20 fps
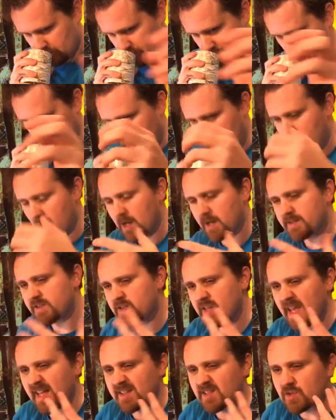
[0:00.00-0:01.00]
Oh, it's
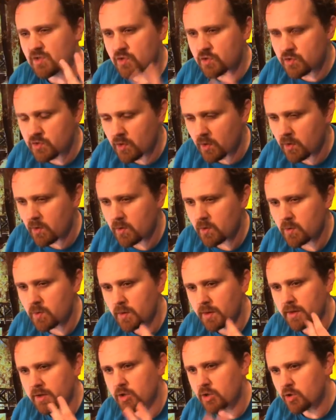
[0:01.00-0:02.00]
it's so
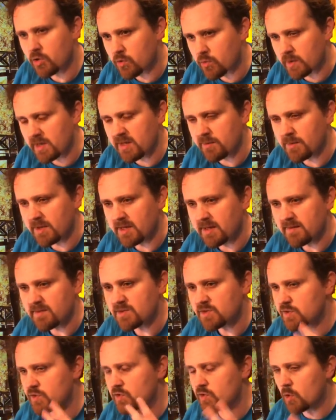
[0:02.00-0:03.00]
creamy,
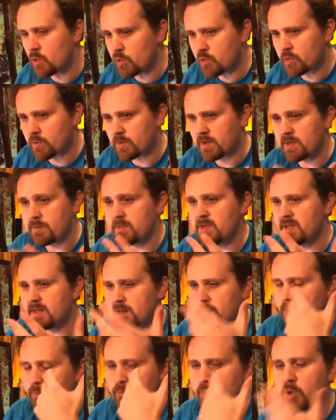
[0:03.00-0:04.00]
so creamy,
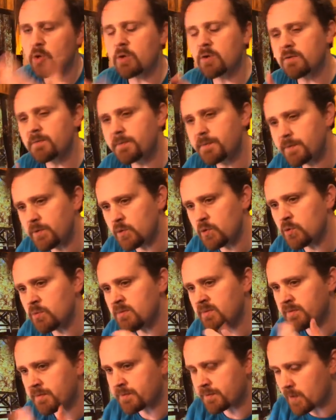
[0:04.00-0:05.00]
perfume
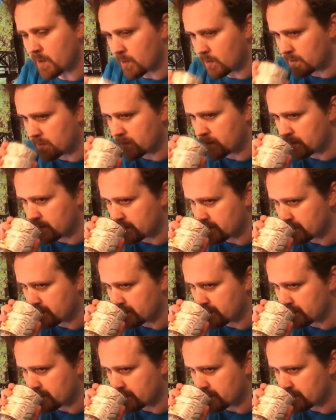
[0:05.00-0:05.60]
forward,